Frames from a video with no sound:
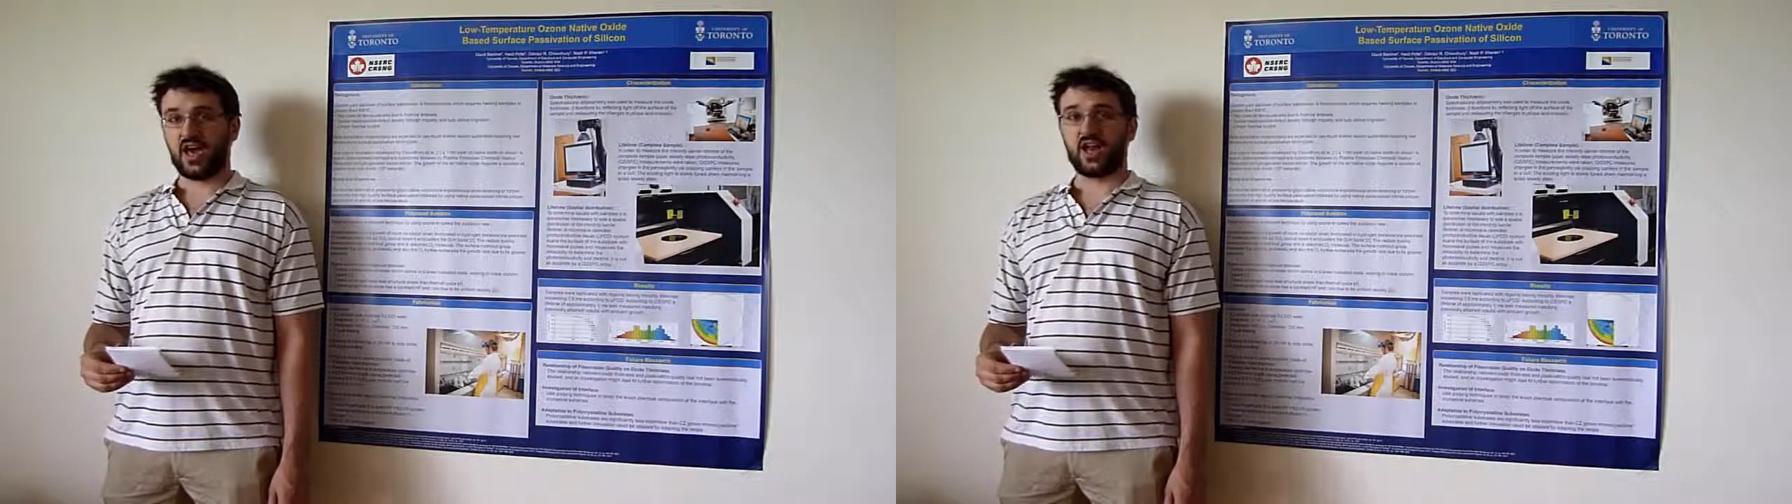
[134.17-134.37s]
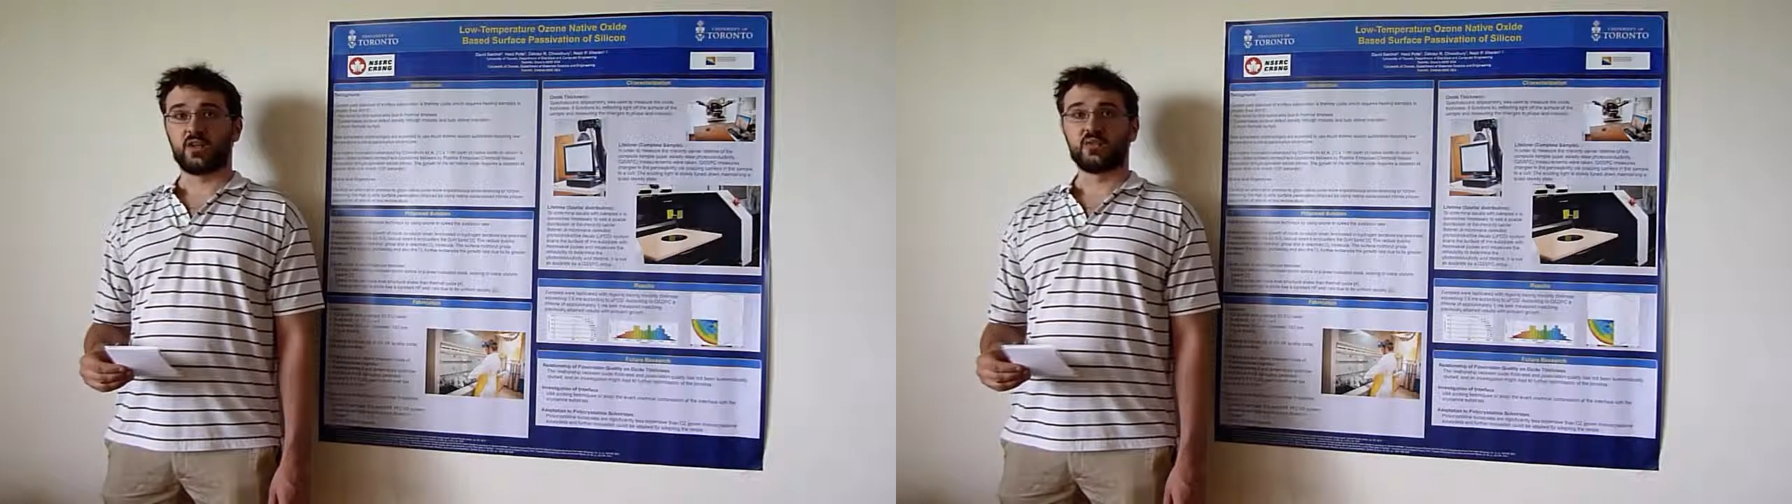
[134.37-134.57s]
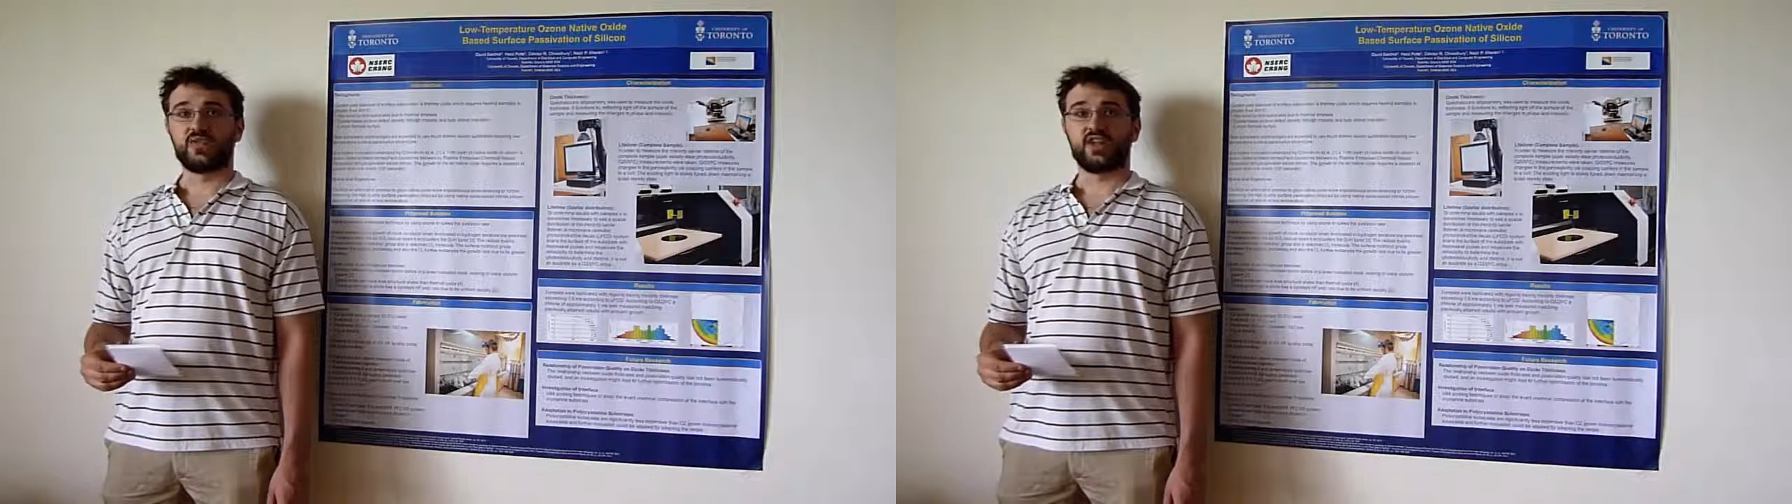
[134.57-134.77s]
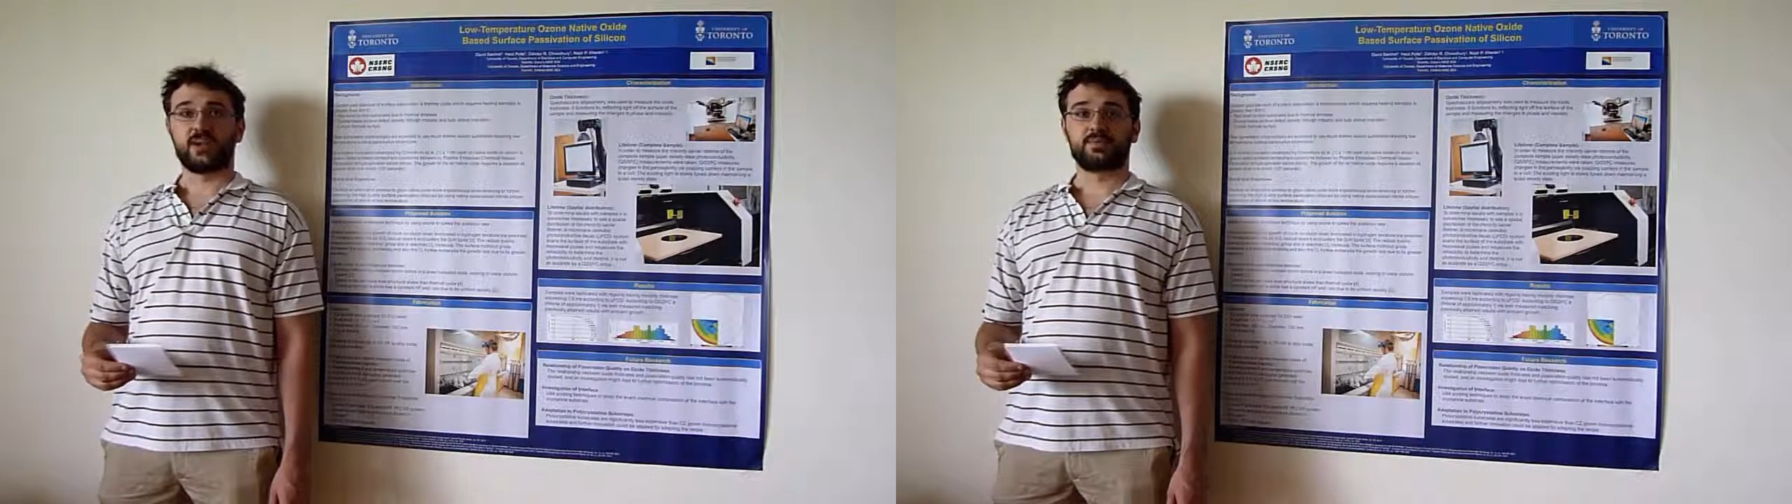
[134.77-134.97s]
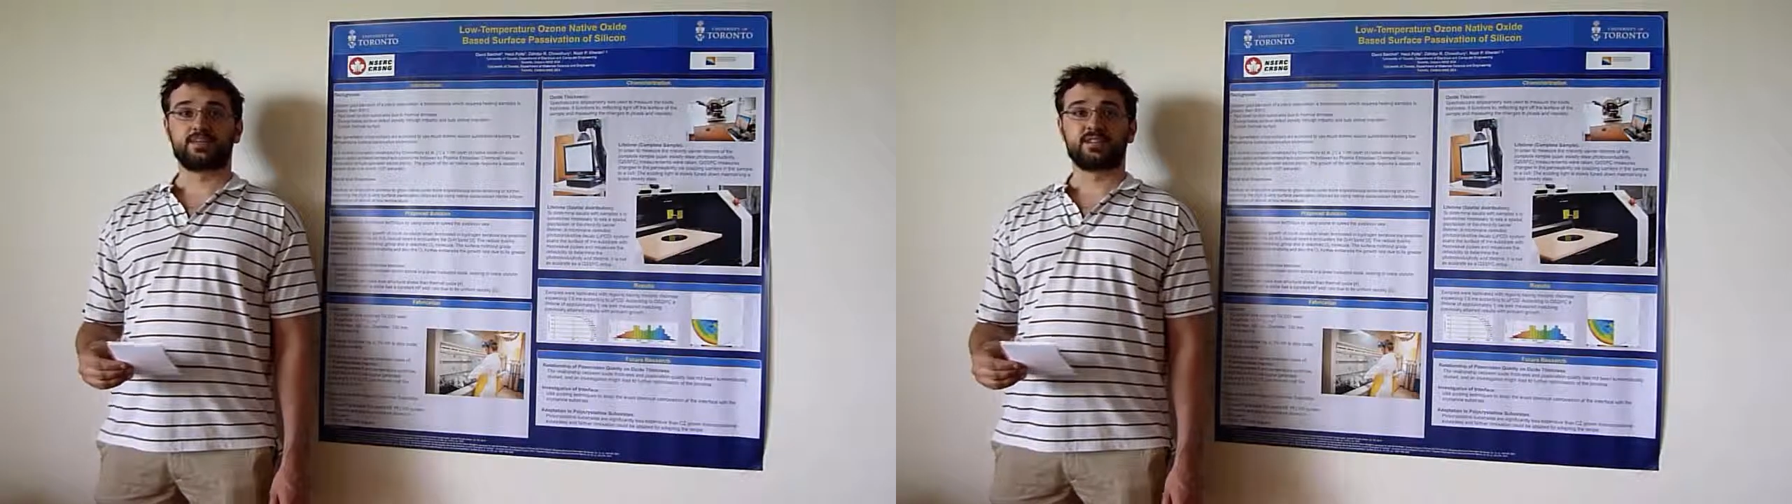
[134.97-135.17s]
and it was
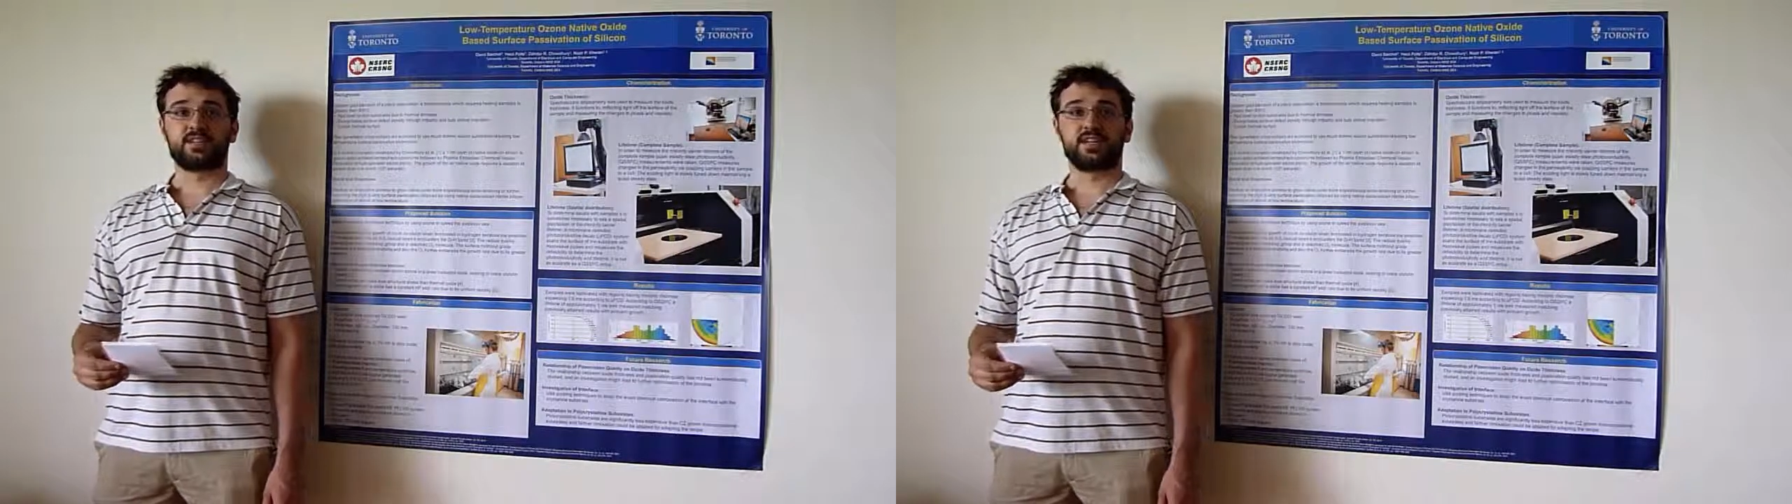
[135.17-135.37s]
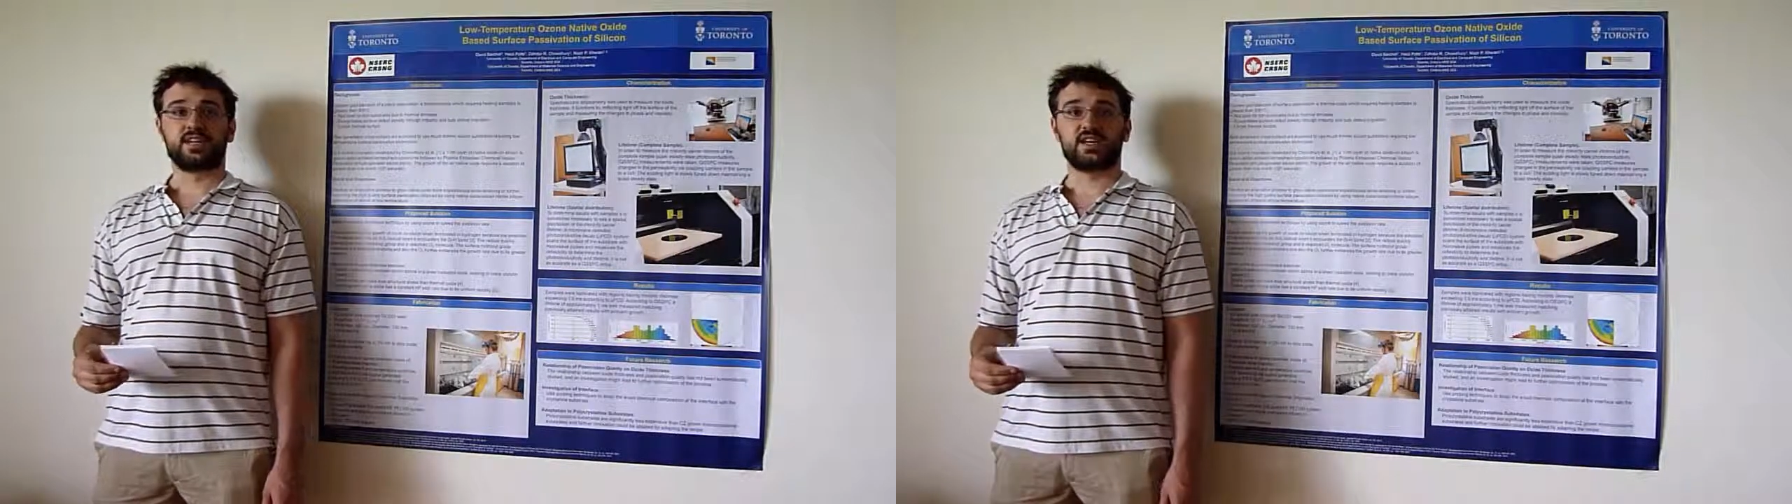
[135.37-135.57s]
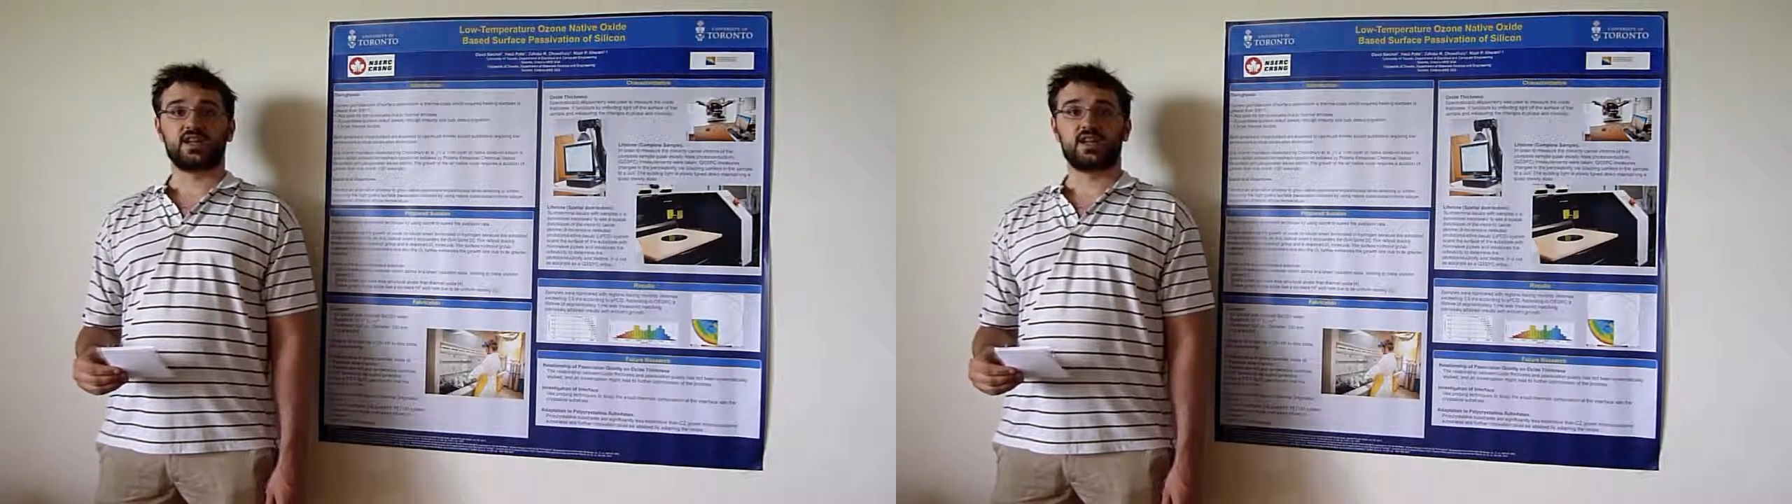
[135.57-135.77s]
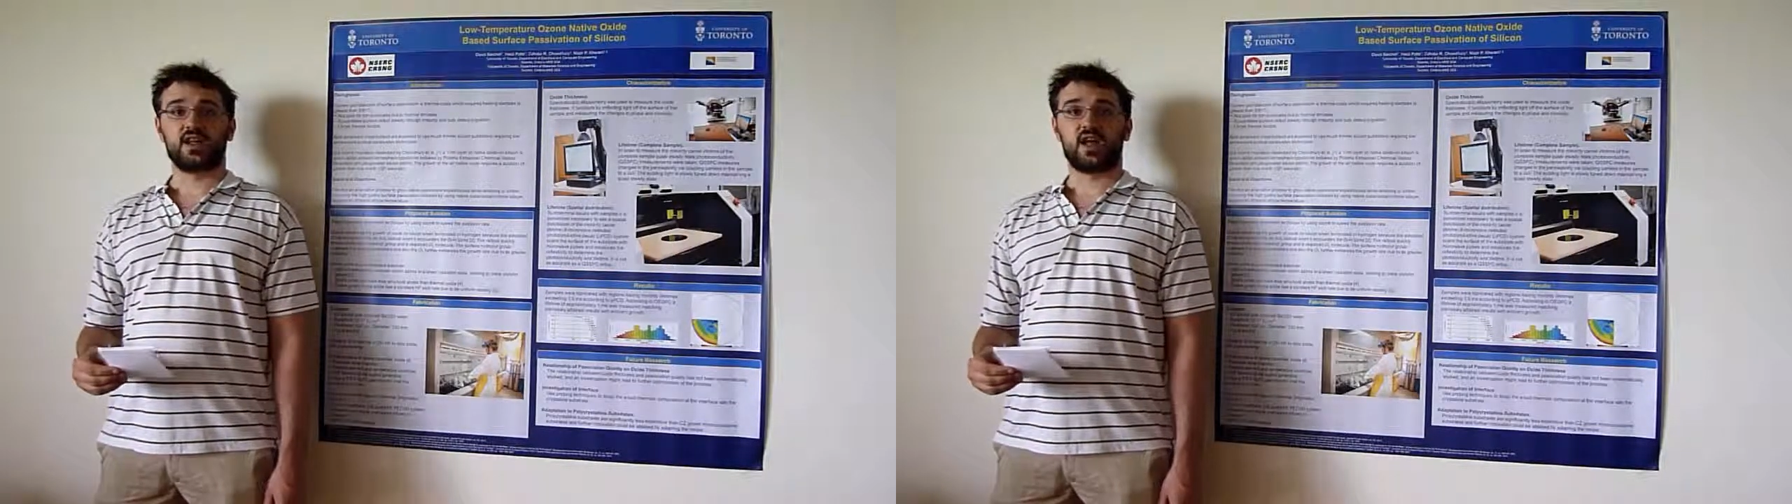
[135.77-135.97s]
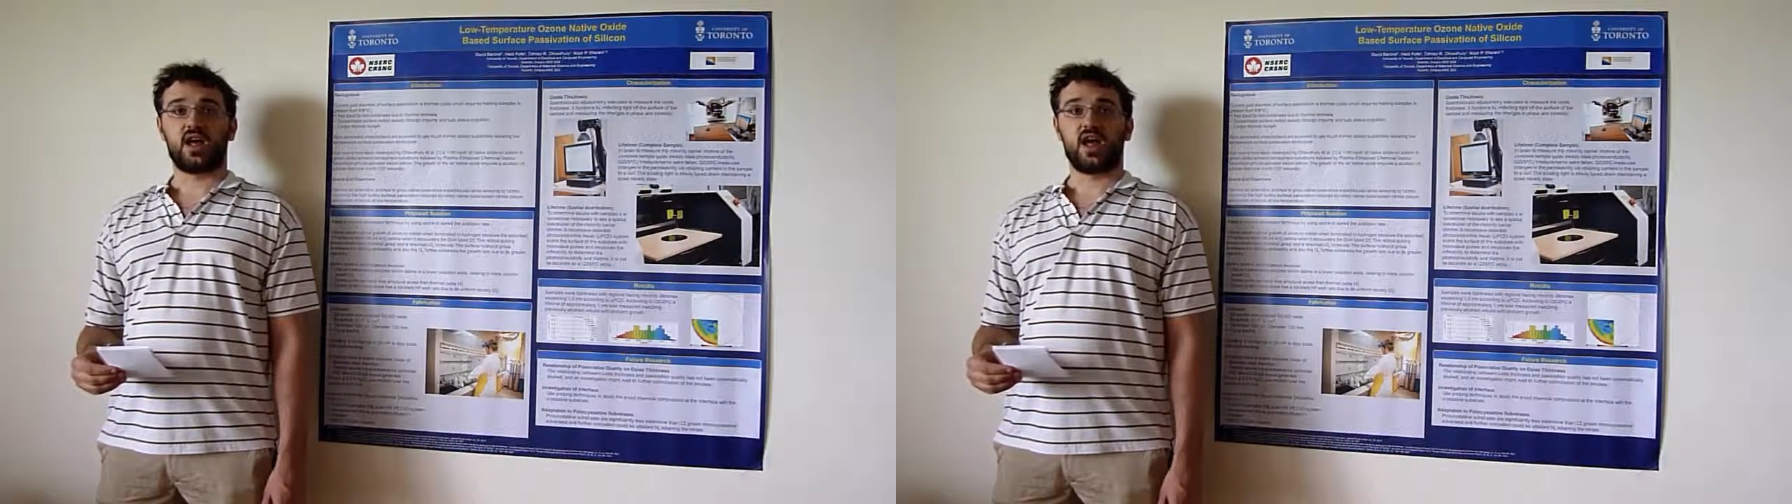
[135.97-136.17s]
dipped in